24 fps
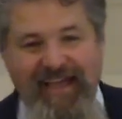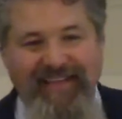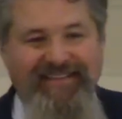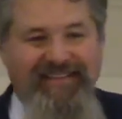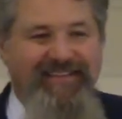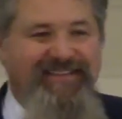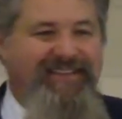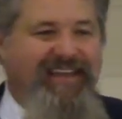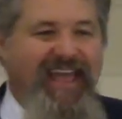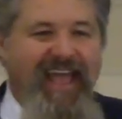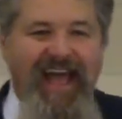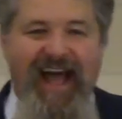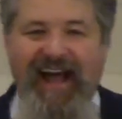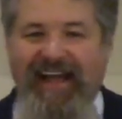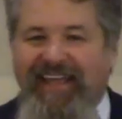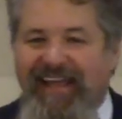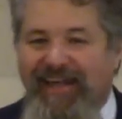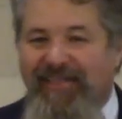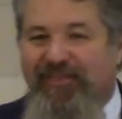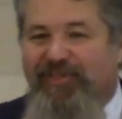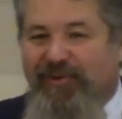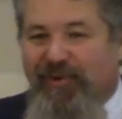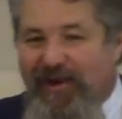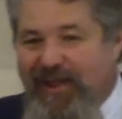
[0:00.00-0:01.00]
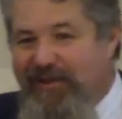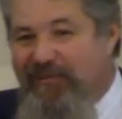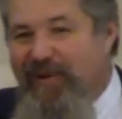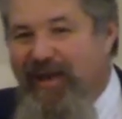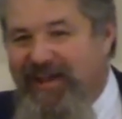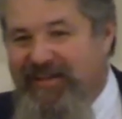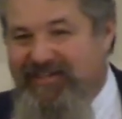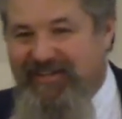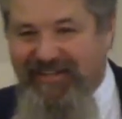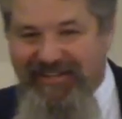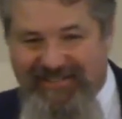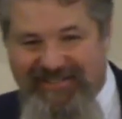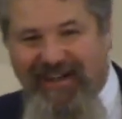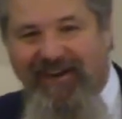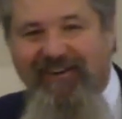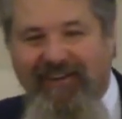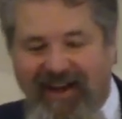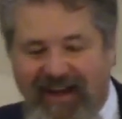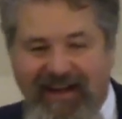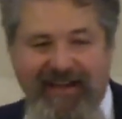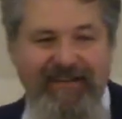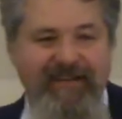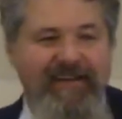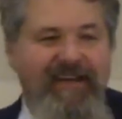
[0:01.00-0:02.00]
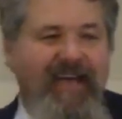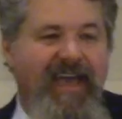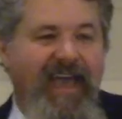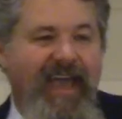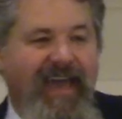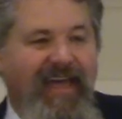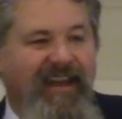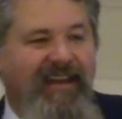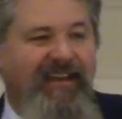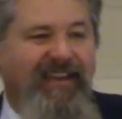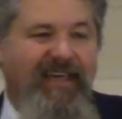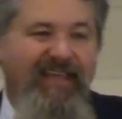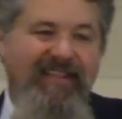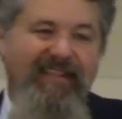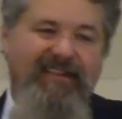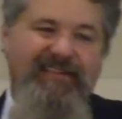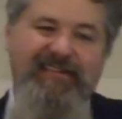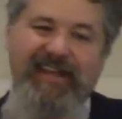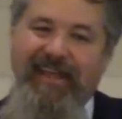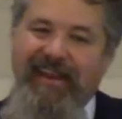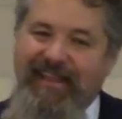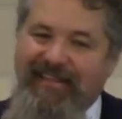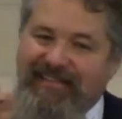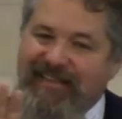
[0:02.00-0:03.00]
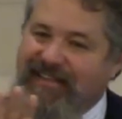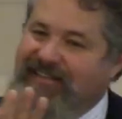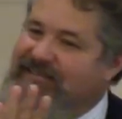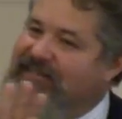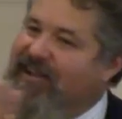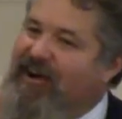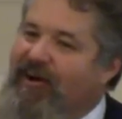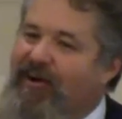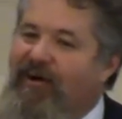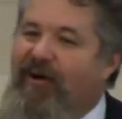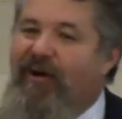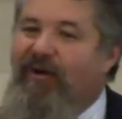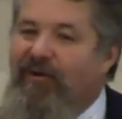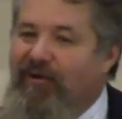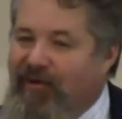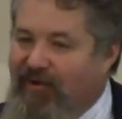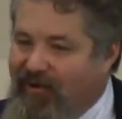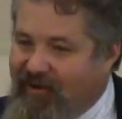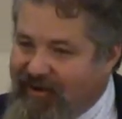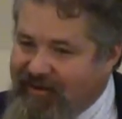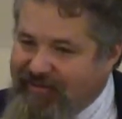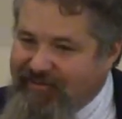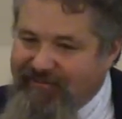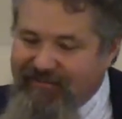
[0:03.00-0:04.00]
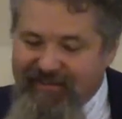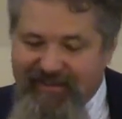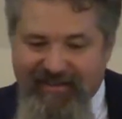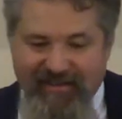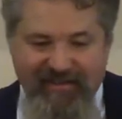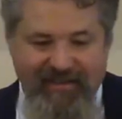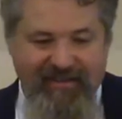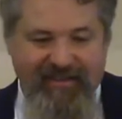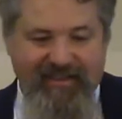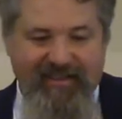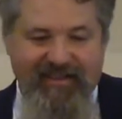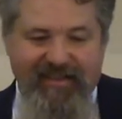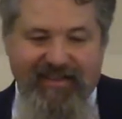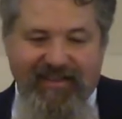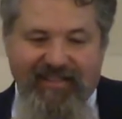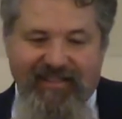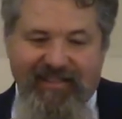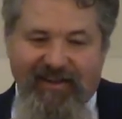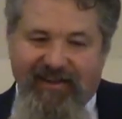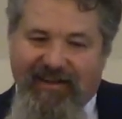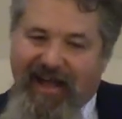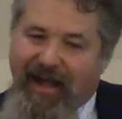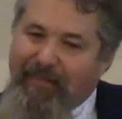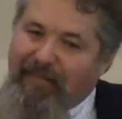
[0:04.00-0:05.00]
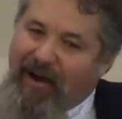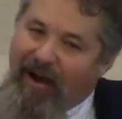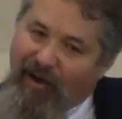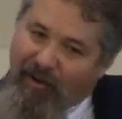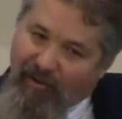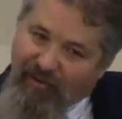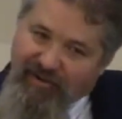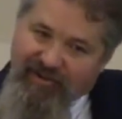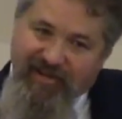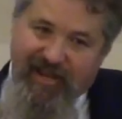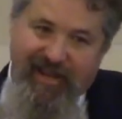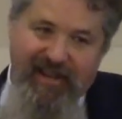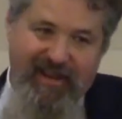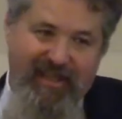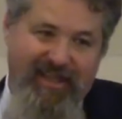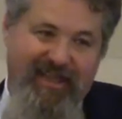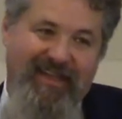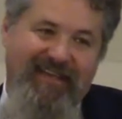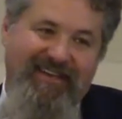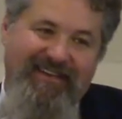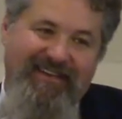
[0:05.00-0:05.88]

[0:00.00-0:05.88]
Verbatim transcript: He says, Yeah, I get three wishes, don't I? And, and the genie says, No, hold on. Look, I'm an old genie.